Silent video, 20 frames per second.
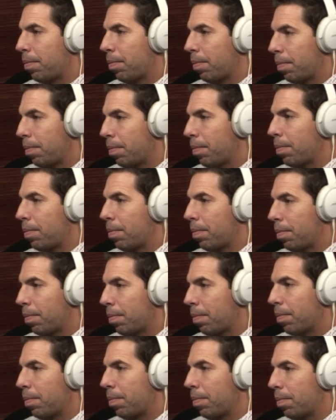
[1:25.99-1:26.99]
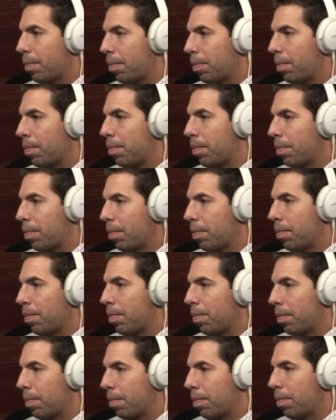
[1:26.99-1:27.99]

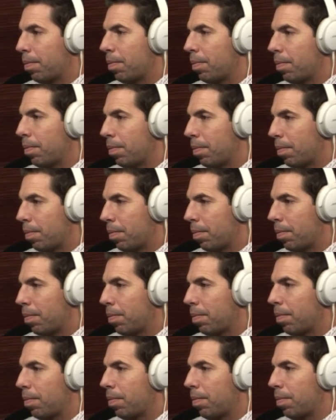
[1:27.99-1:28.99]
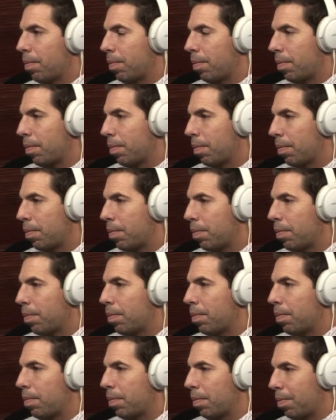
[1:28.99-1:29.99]

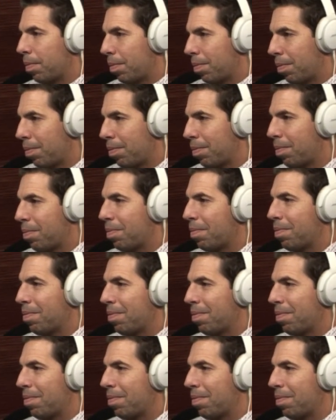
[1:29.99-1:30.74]
The person shown says nothing.